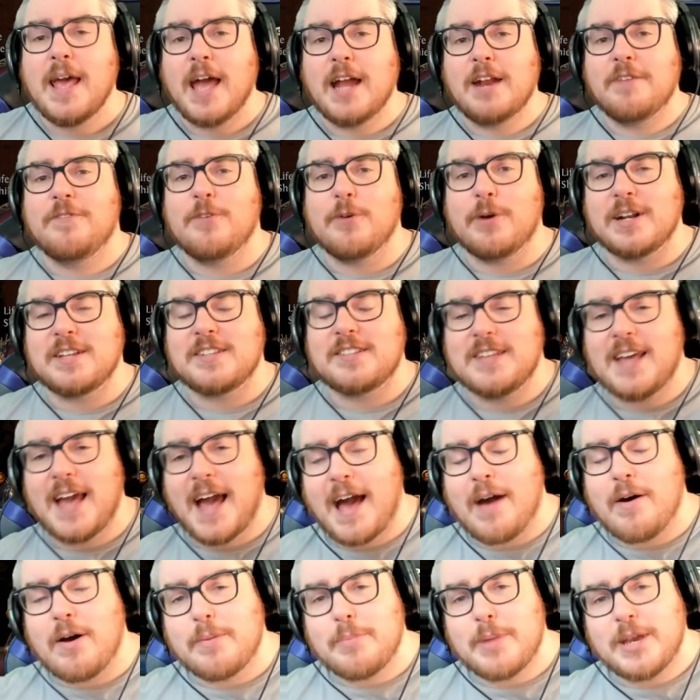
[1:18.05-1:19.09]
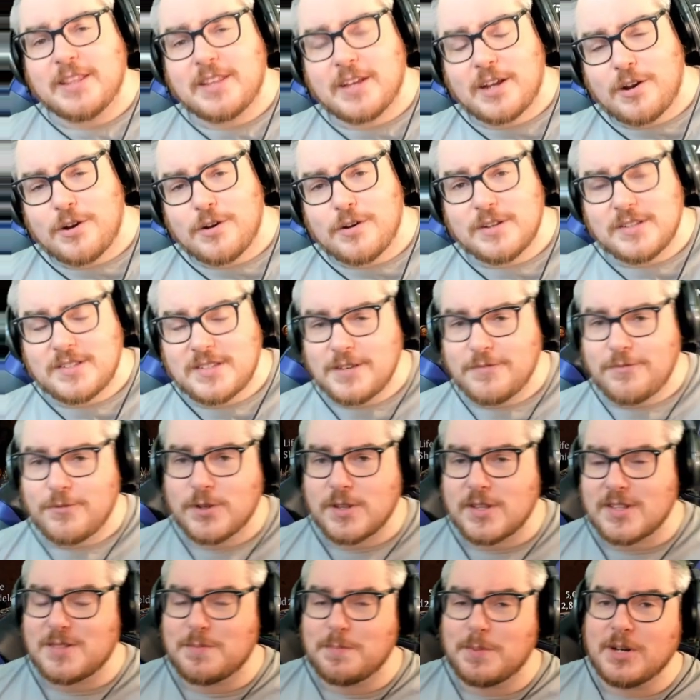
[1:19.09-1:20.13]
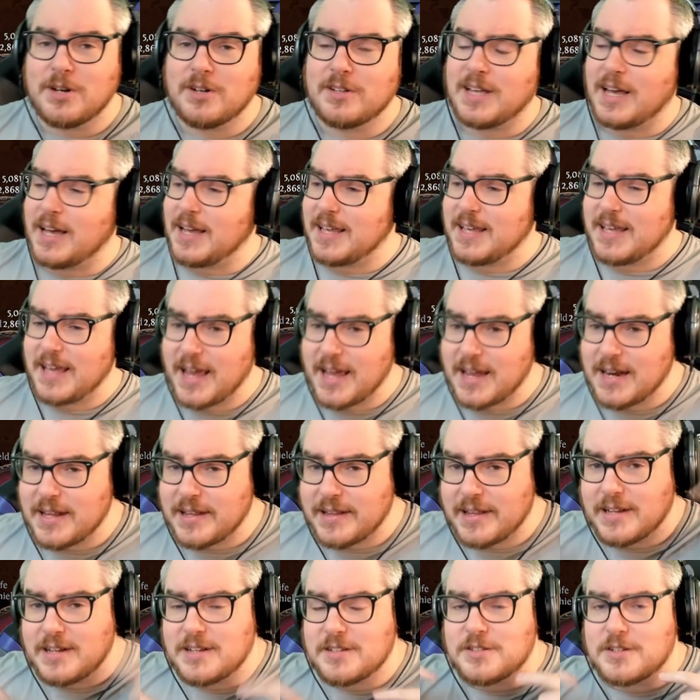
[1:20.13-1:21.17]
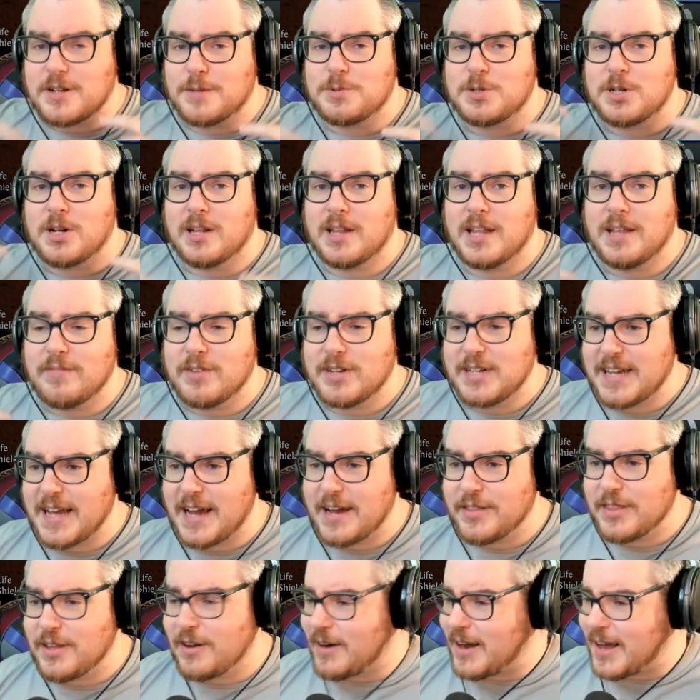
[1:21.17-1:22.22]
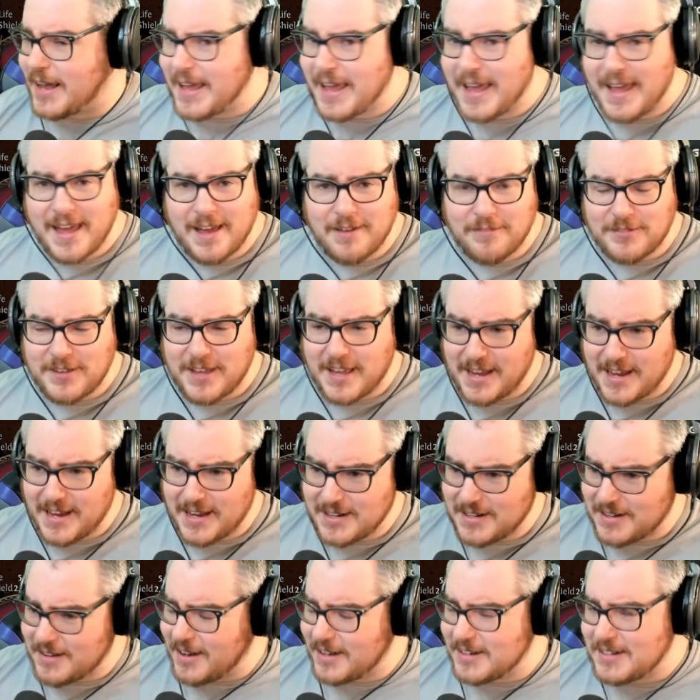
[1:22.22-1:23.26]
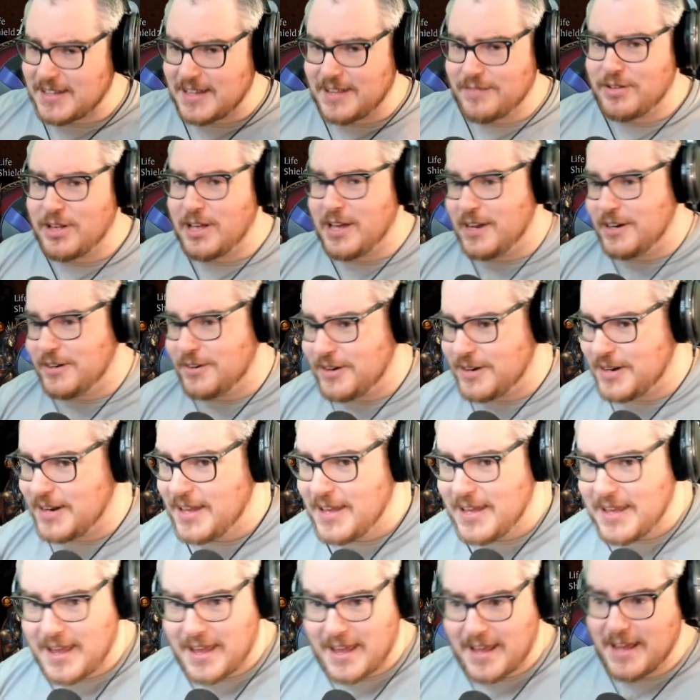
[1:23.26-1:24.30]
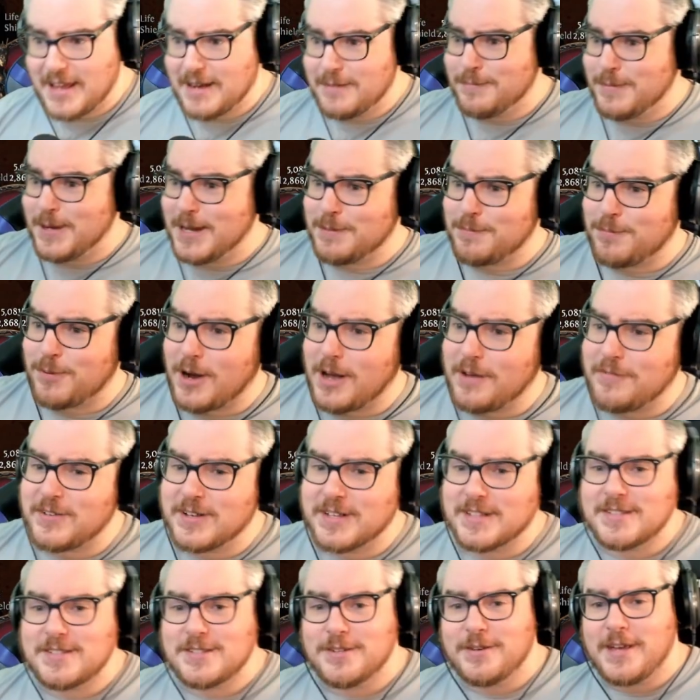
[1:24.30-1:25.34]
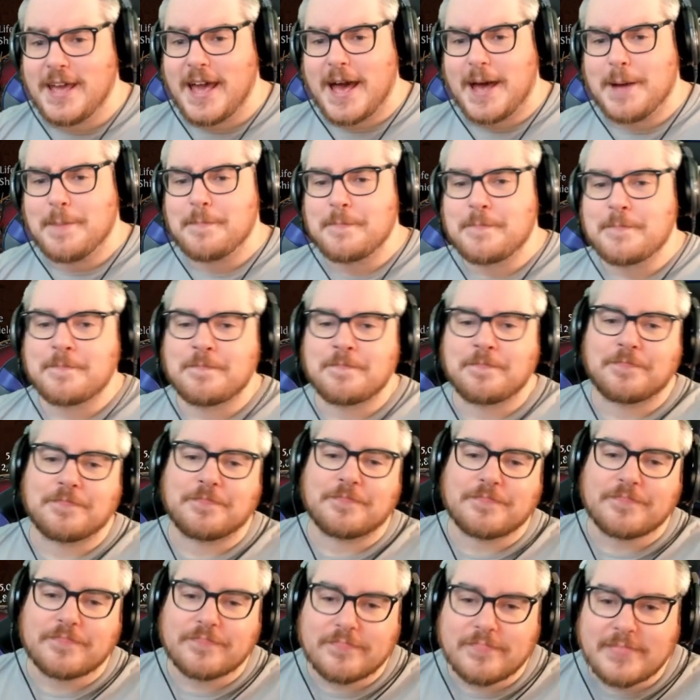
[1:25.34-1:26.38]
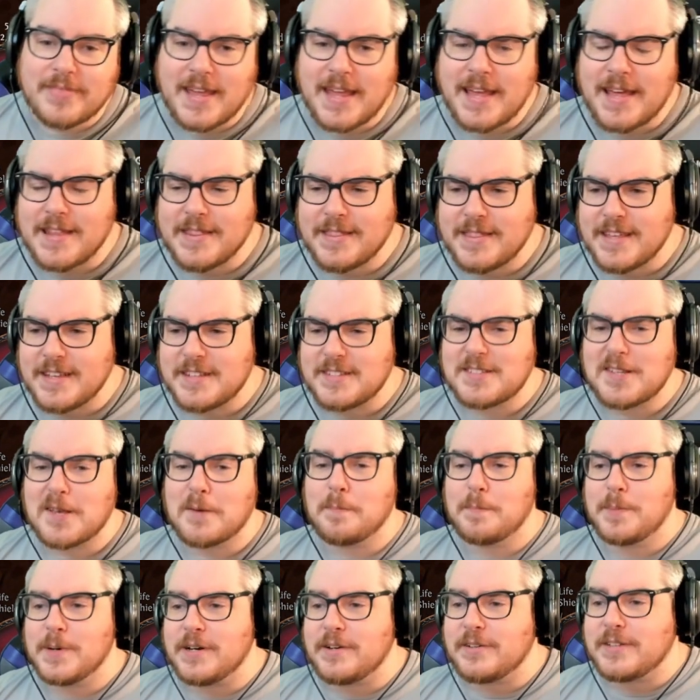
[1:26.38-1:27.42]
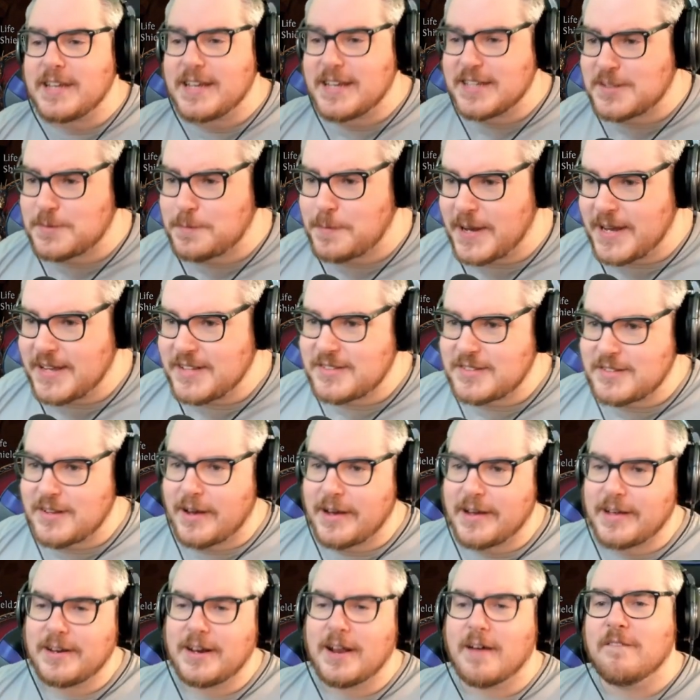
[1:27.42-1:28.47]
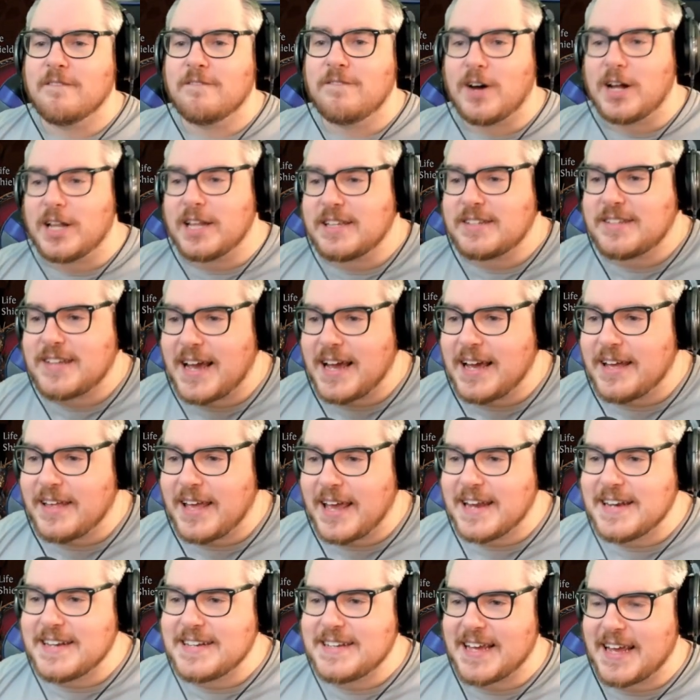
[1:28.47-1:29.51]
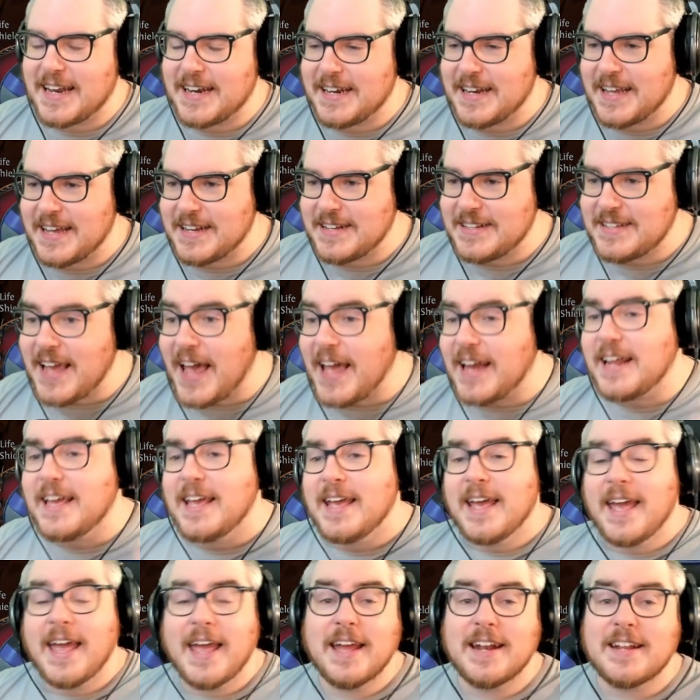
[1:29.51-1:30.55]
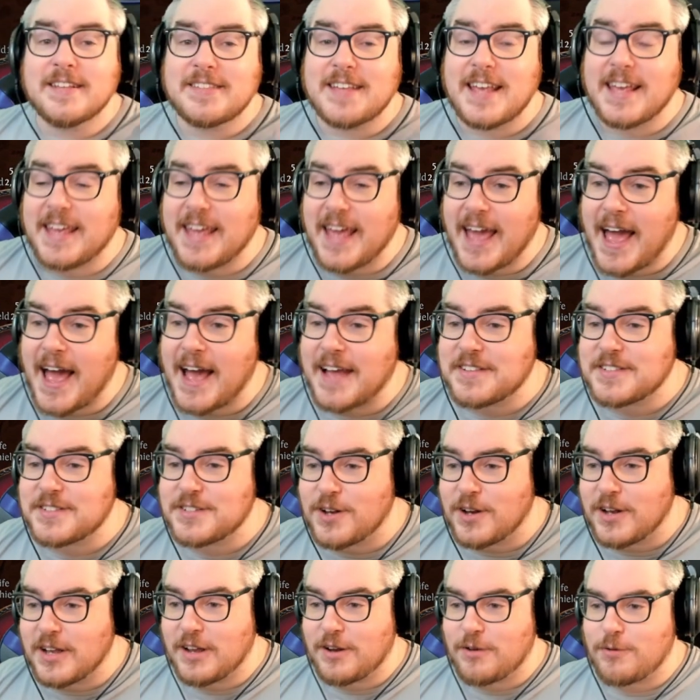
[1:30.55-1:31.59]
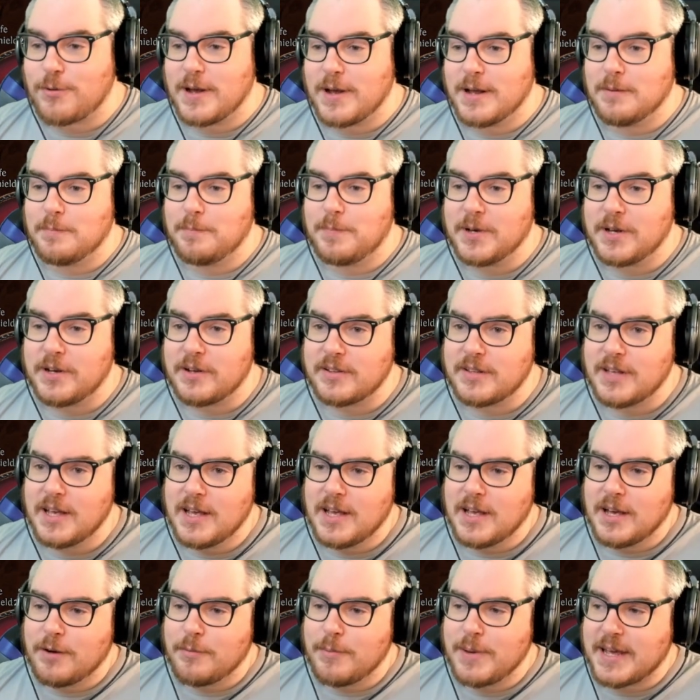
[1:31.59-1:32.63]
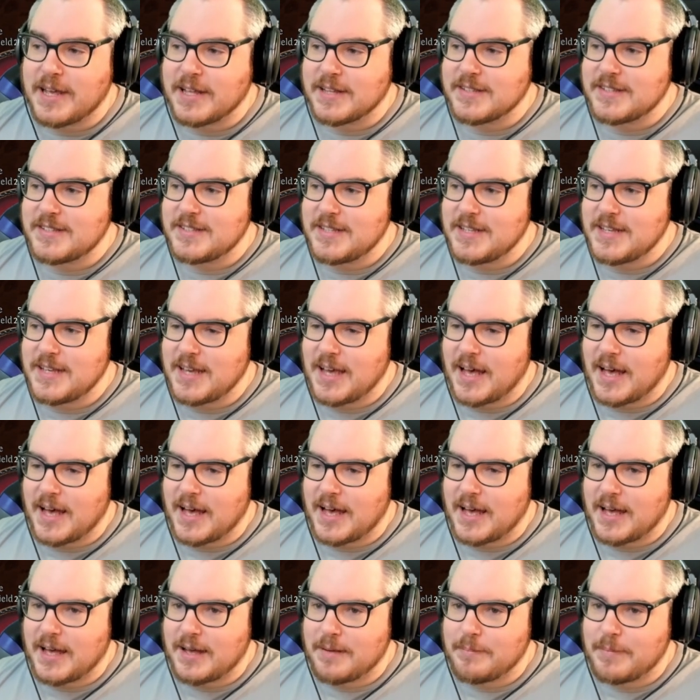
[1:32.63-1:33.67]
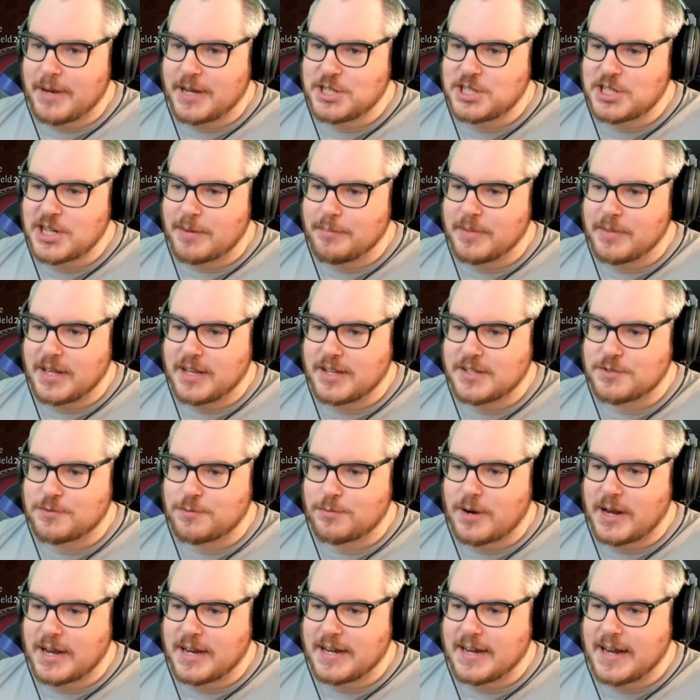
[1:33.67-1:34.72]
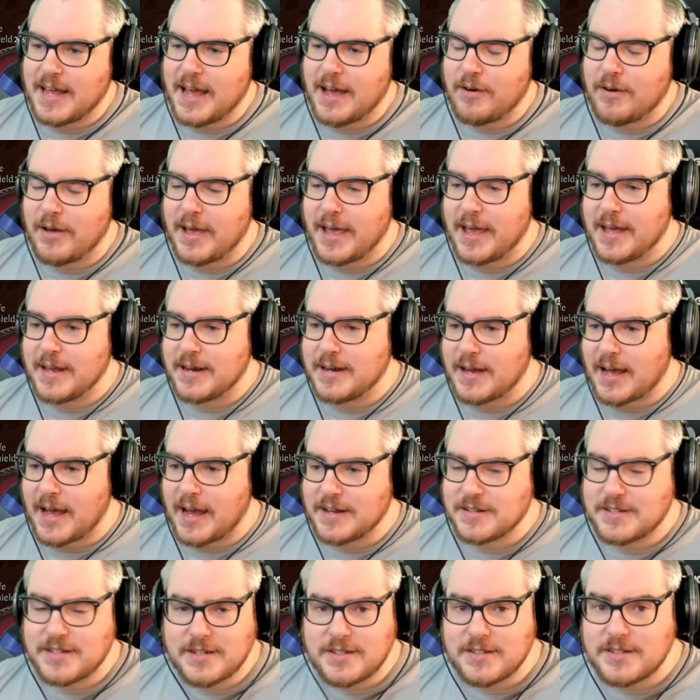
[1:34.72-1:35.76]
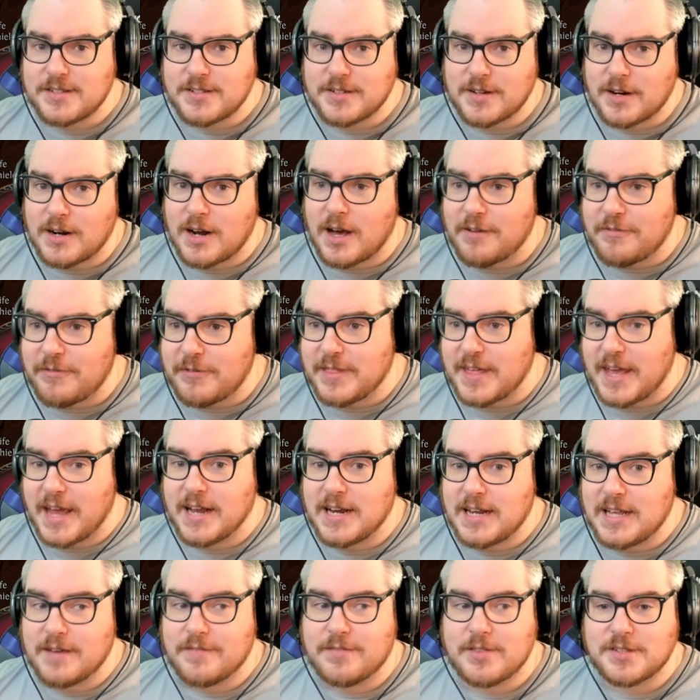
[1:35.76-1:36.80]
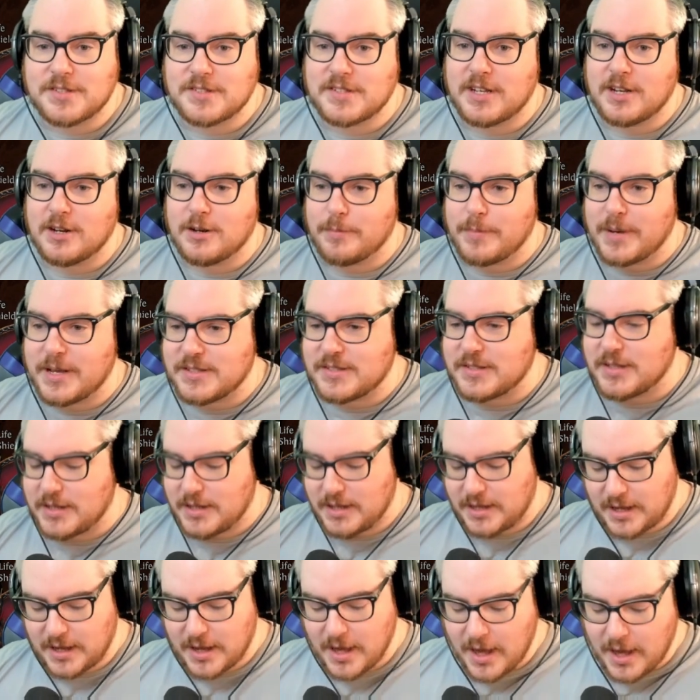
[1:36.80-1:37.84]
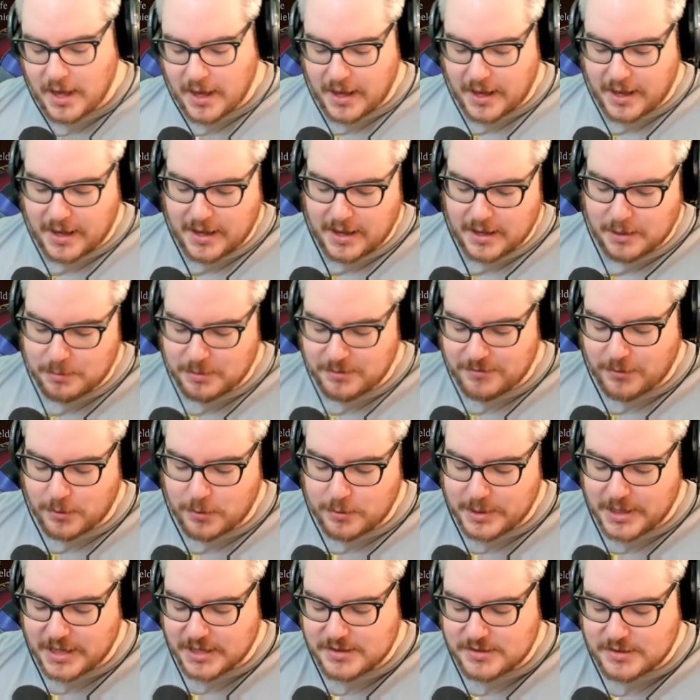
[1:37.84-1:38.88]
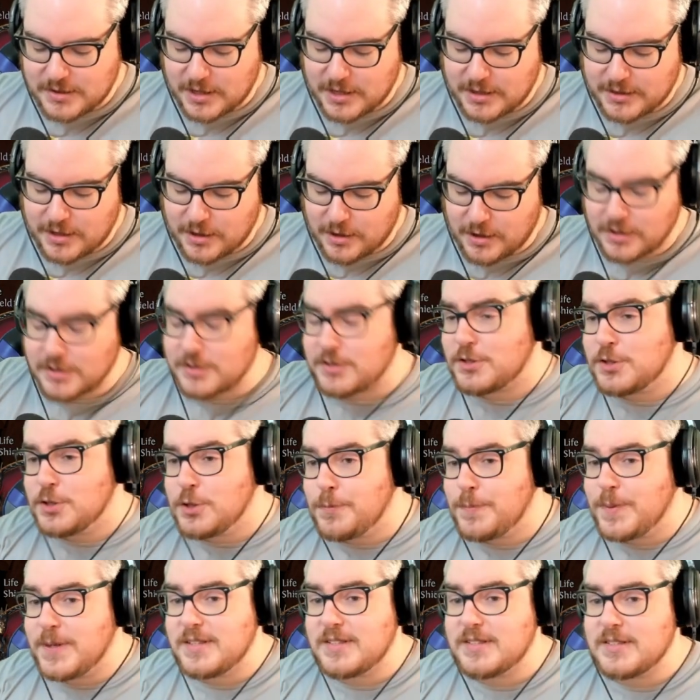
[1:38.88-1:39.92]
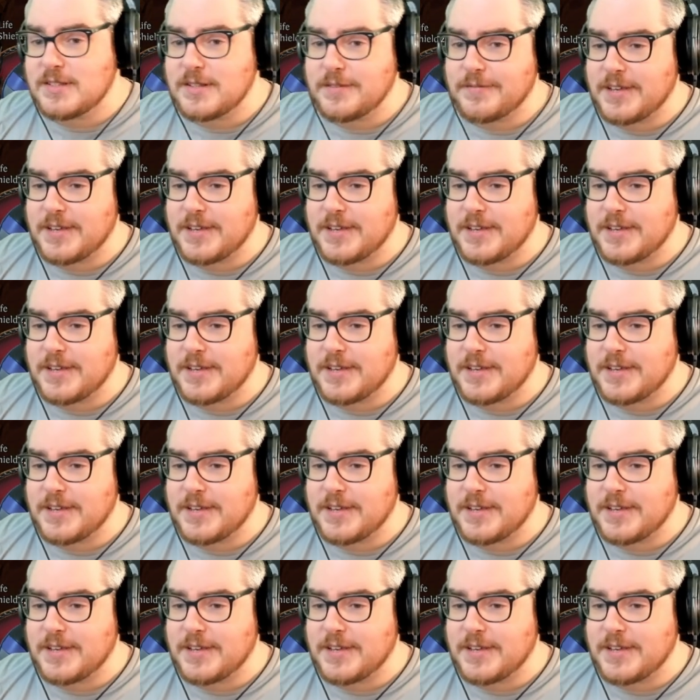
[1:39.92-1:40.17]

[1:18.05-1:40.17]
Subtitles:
And if you want to see how I made the currency for this build, again, link description, I'll leave it down there. I AFK'd, got to level 100, and made profits. So yeah, this build is based on Volatile and Detonate Dead. It is a cast on crit build. We can see my gem links right now, and I didn't start off with any of this gear basically. And before we get started, there are 2 pieces of